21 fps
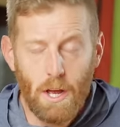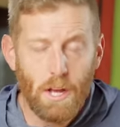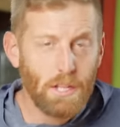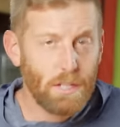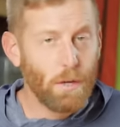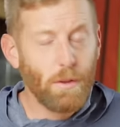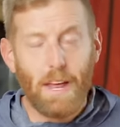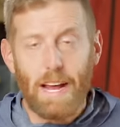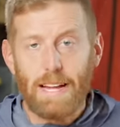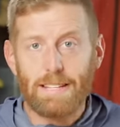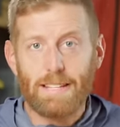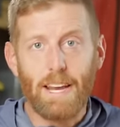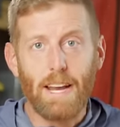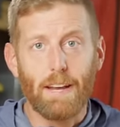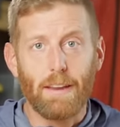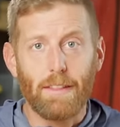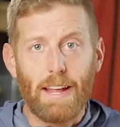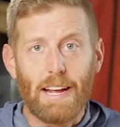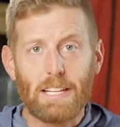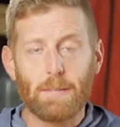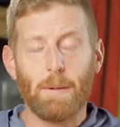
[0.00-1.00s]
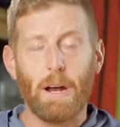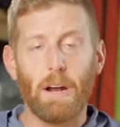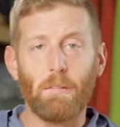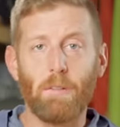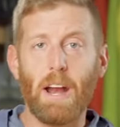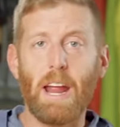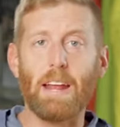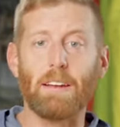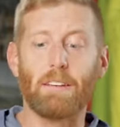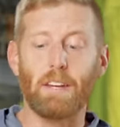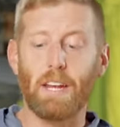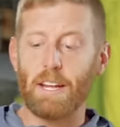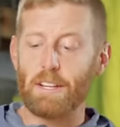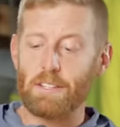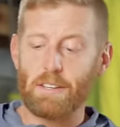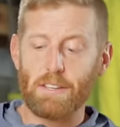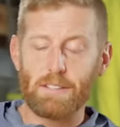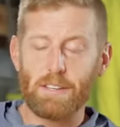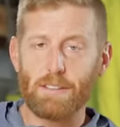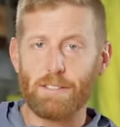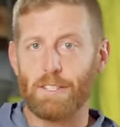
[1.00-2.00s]
So that's it. That's my rant.
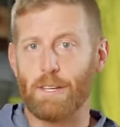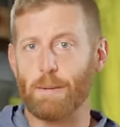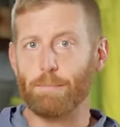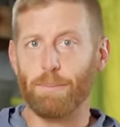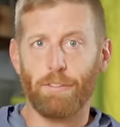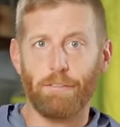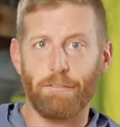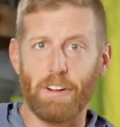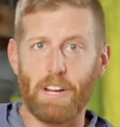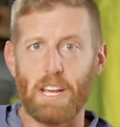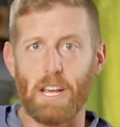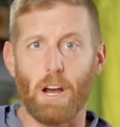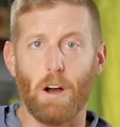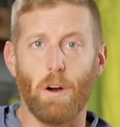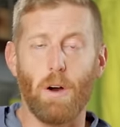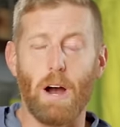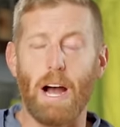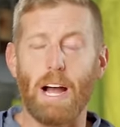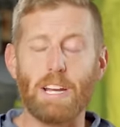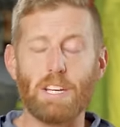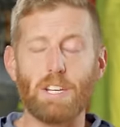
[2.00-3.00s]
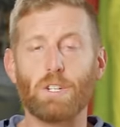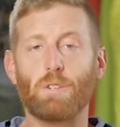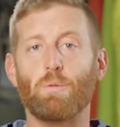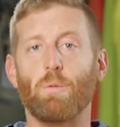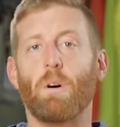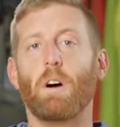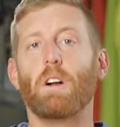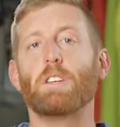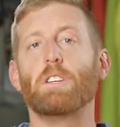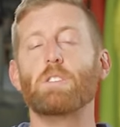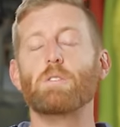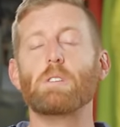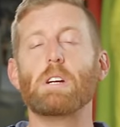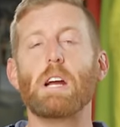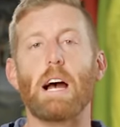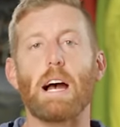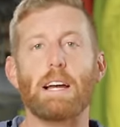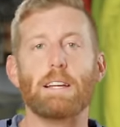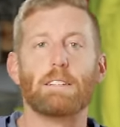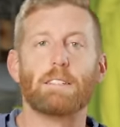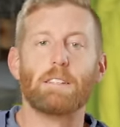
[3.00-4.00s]
It's just a simple video. I just want you
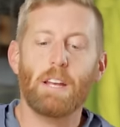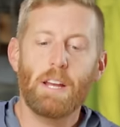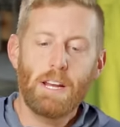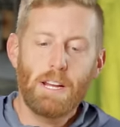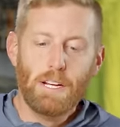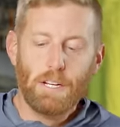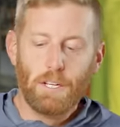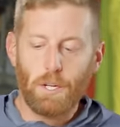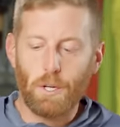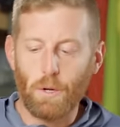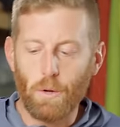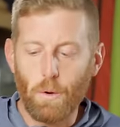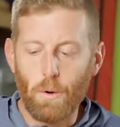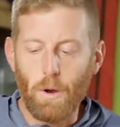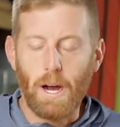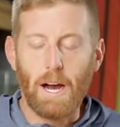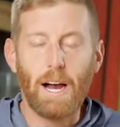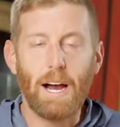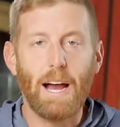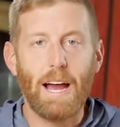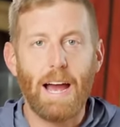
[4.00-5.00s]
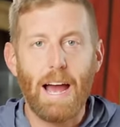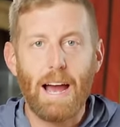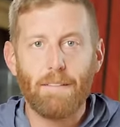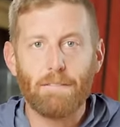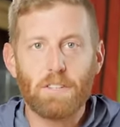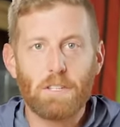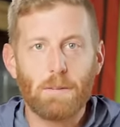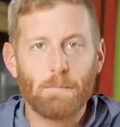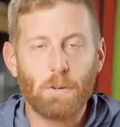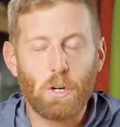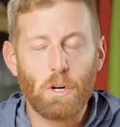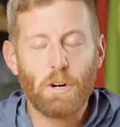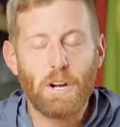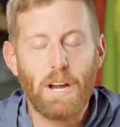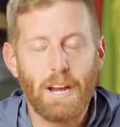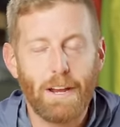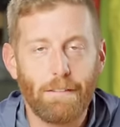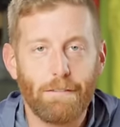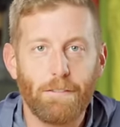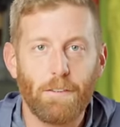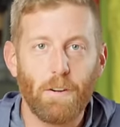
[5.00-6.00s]
guys to have some
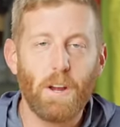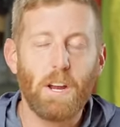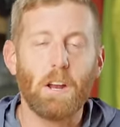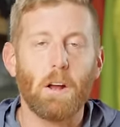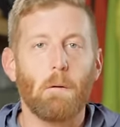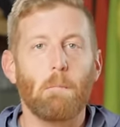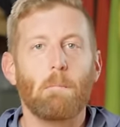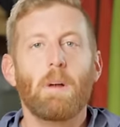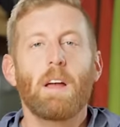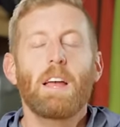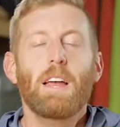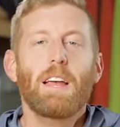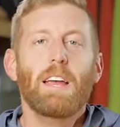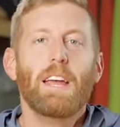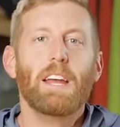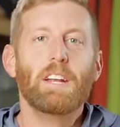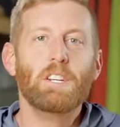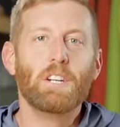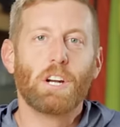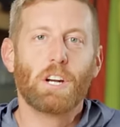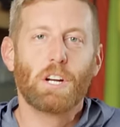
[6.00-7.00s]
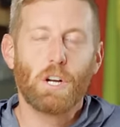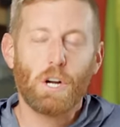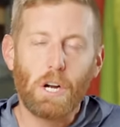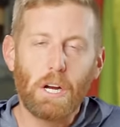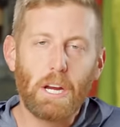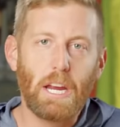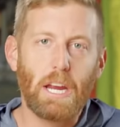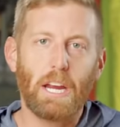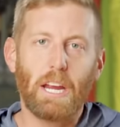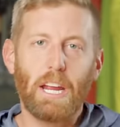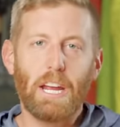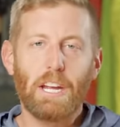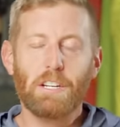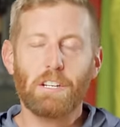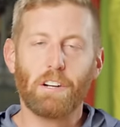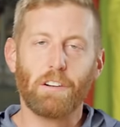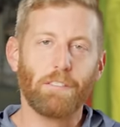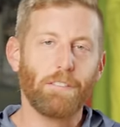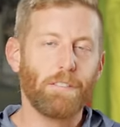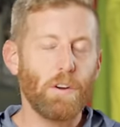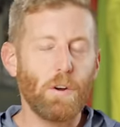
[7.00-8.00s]
creative freedom in your cooking, in
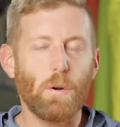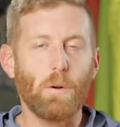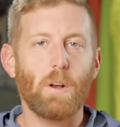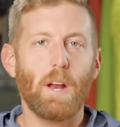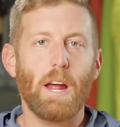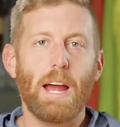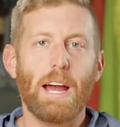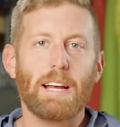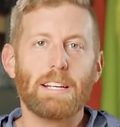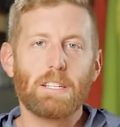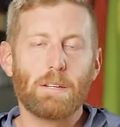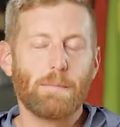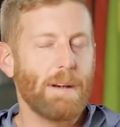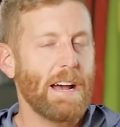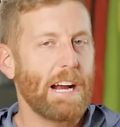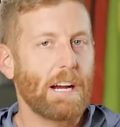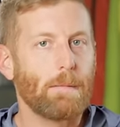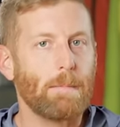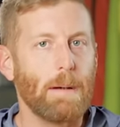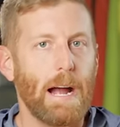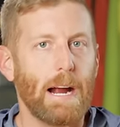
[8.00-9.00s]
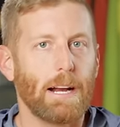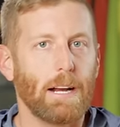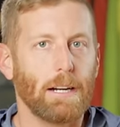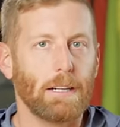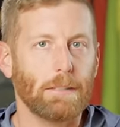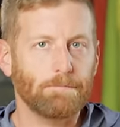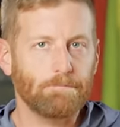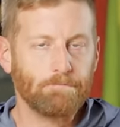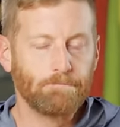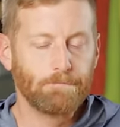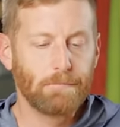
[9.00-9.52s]
your food as a backpacker.